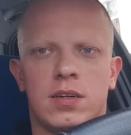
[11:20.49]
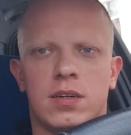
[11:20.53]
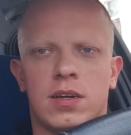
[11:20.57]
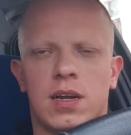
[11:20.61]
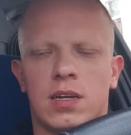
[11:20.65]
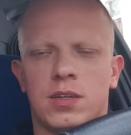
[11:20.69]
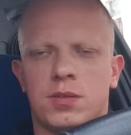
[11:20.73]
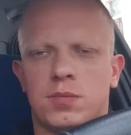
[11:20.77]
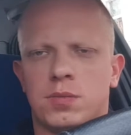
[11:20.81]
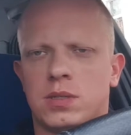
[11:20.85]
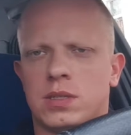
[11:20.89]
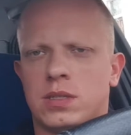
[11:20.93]

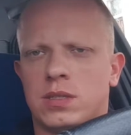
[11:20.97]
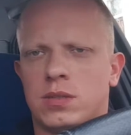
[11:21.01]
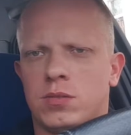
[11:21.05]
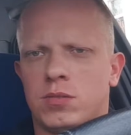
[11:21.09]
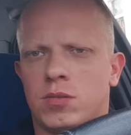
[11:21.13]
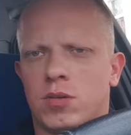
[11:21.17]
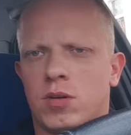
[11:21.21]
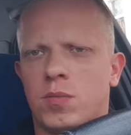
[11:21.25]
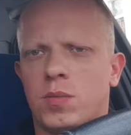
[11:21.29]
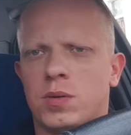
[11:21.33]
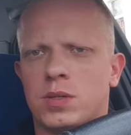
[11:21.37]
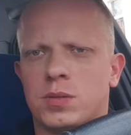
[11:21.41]
countries in
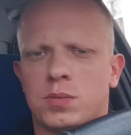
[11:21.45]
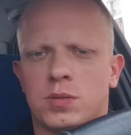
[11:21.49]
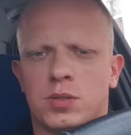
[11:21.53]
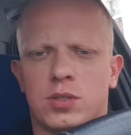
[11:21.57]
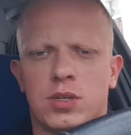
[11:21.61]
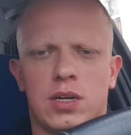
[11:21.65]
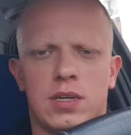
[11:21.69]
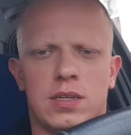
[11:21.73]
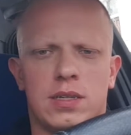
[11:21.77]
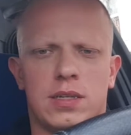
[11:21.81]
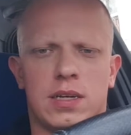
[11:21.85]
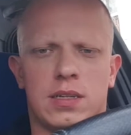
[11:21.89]
Europe,
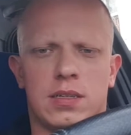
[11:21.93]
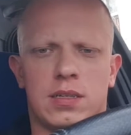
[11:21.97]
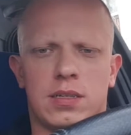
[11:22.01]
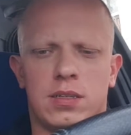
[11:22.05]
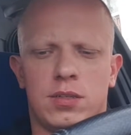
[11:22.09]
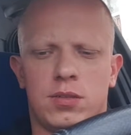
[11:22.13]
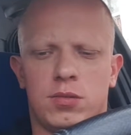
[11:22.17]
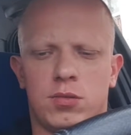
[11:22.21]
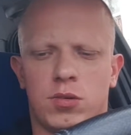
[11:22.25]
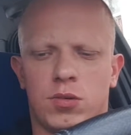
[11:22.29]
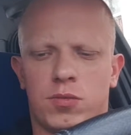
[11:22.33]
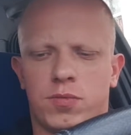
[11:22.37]
especially that
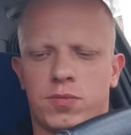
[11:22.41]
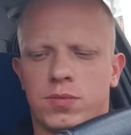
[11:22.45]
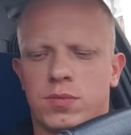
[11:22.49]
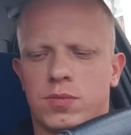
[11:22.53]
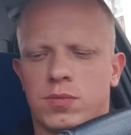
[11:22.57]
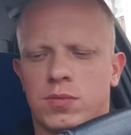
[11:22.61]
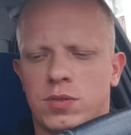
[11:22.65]
in Europe